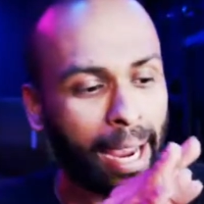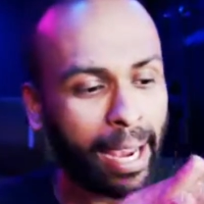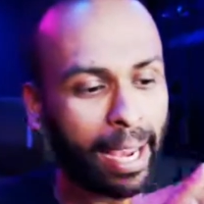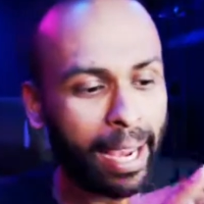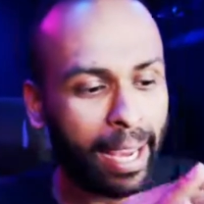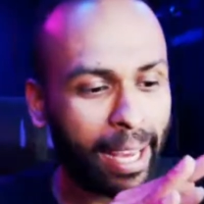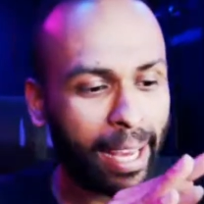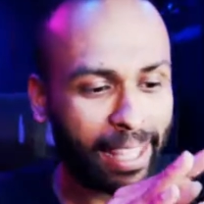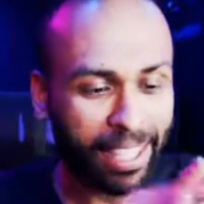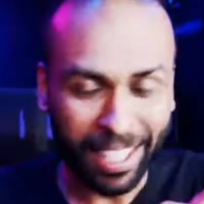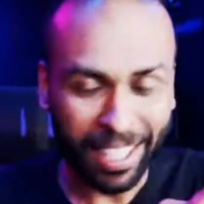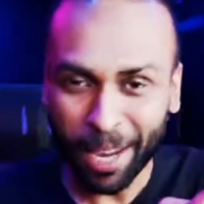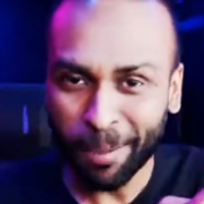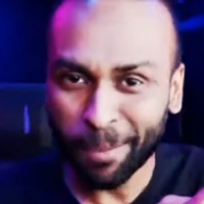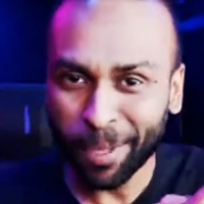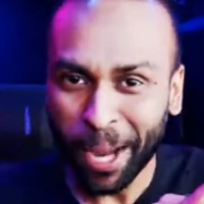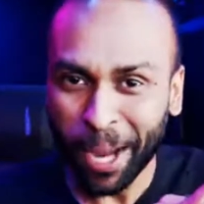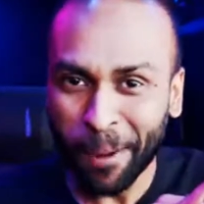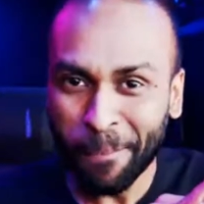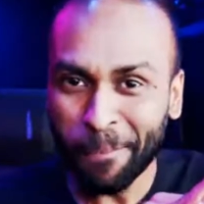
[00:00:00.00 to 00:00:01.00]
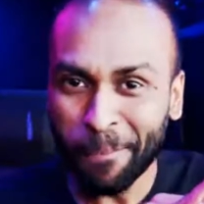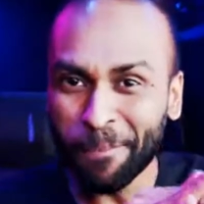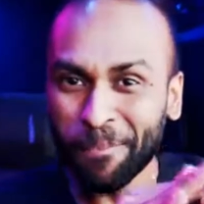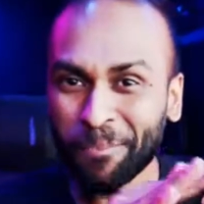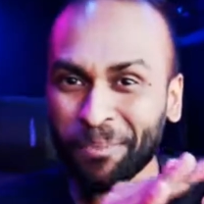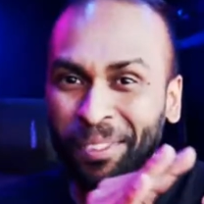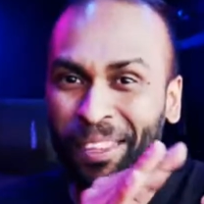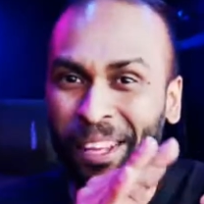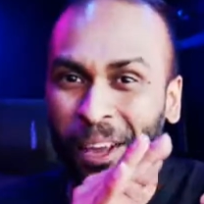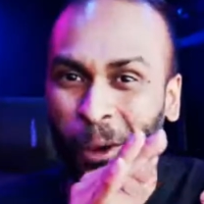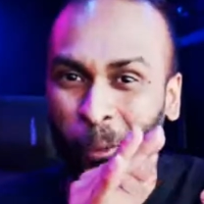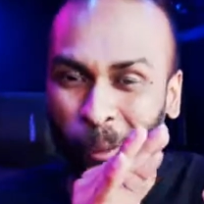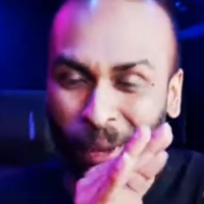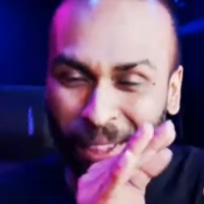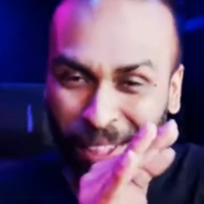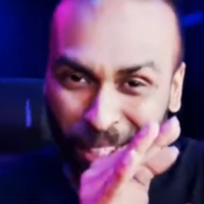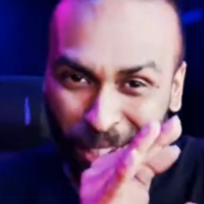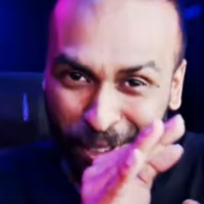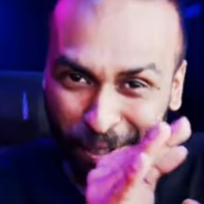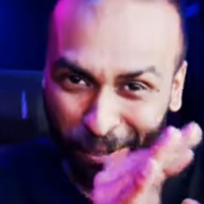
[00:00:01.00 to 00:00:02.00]
At the same time, what
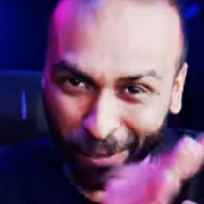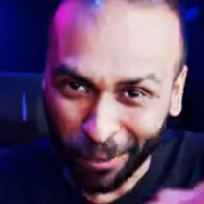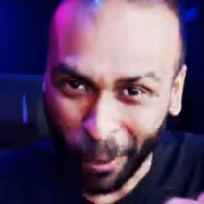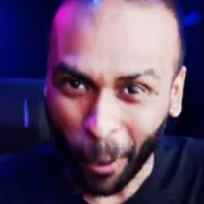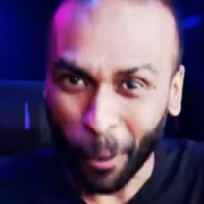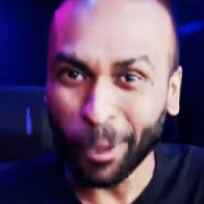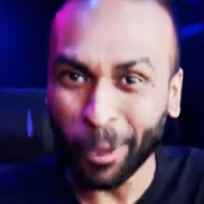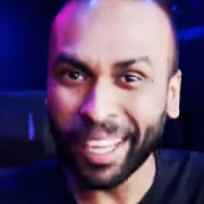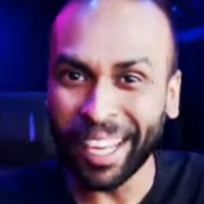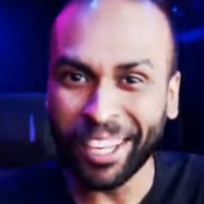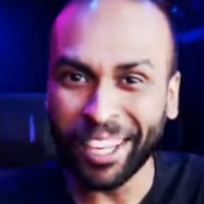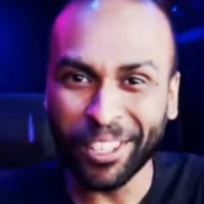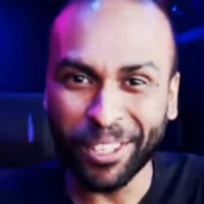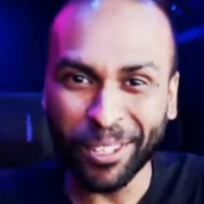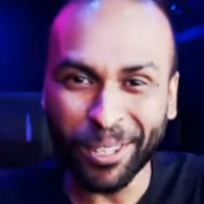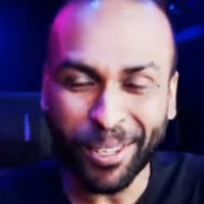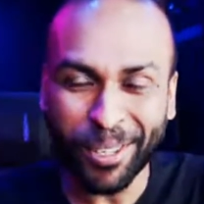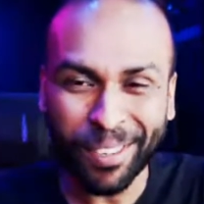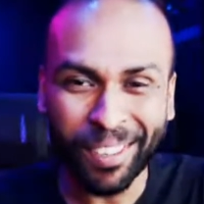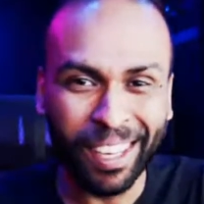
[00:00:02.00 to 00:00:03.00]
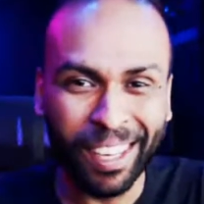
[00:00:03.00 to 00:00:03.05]
this phone can do,